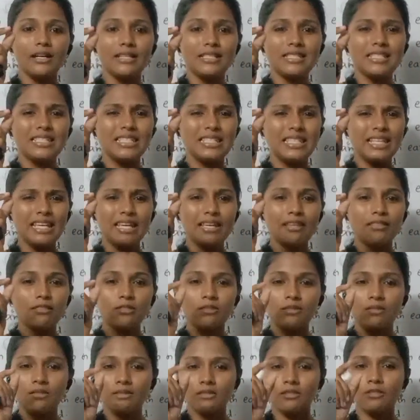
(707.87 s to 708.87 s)
see
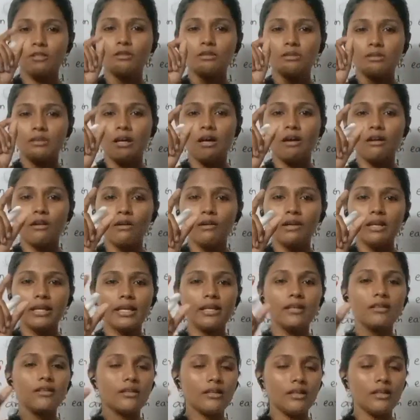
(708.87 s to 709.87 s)

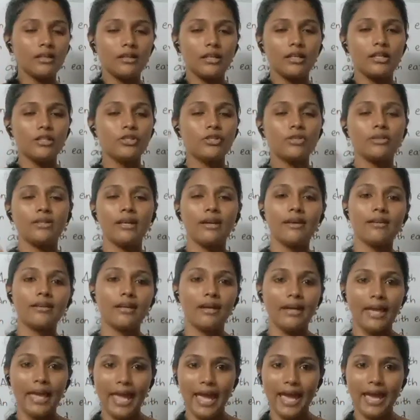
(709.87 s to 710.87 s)
thoroughly to their
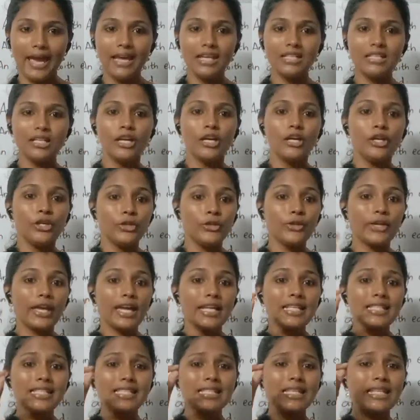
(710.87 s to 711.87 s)
head, you
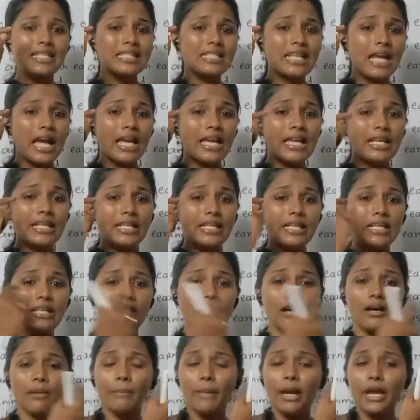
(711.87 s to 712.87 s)
can see tiny
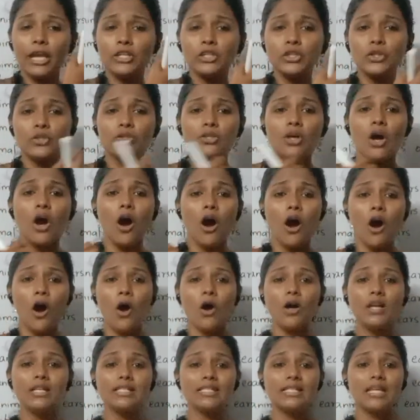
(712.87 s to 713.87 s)
minute
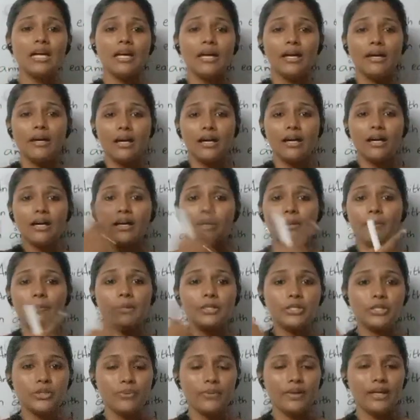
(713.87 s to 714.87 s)
holes
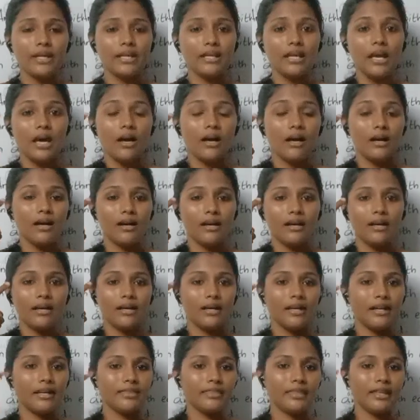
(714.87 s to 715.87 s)
between
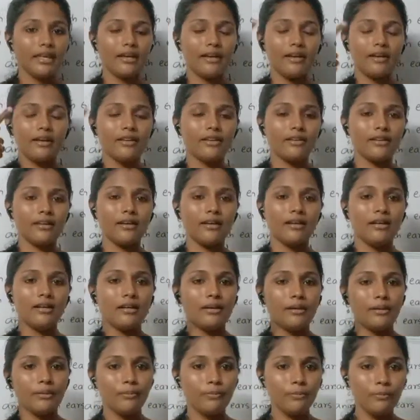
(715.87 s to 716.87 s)

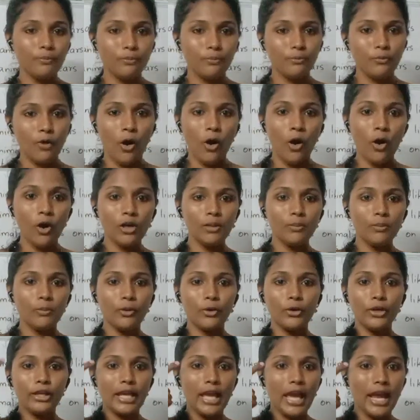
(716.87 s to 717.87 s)
their whole
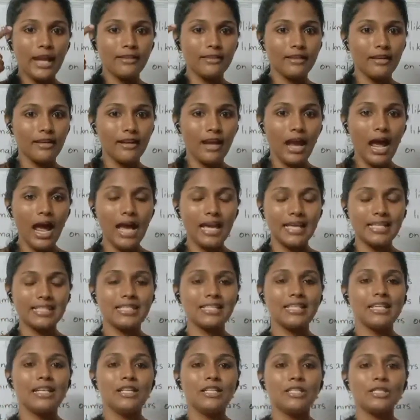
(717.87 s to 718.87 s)
body and their
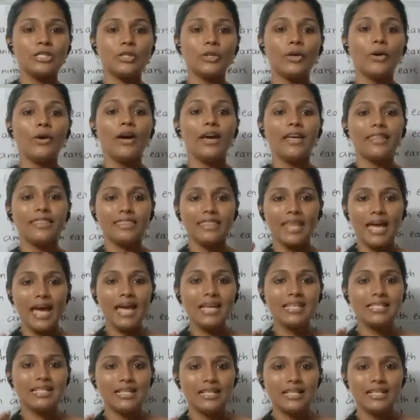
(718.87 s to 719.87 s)
eyes. So that